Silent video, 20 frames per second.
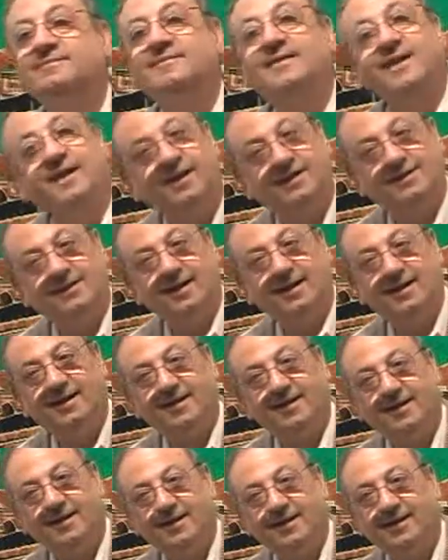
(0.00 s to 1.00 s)

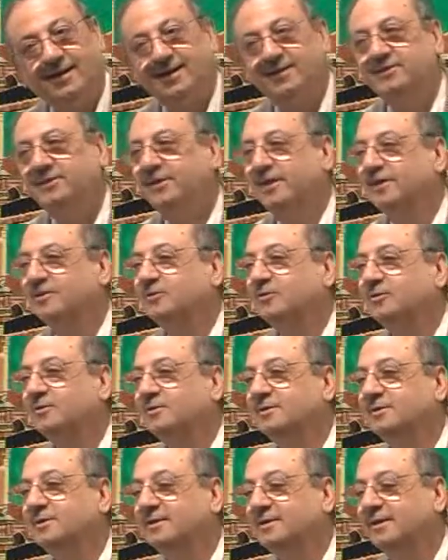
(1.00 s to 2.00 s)
Hadaya.
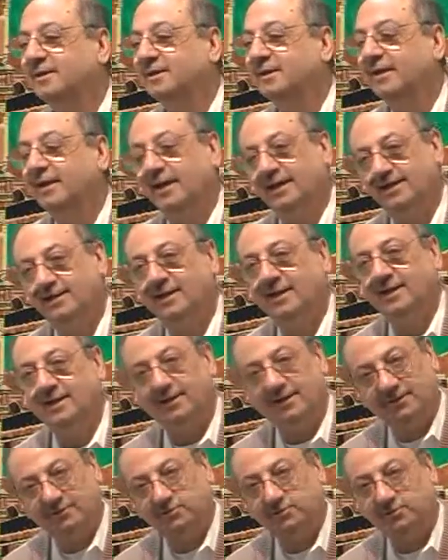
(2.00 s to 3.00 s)
Hadiyatun Hadaya. So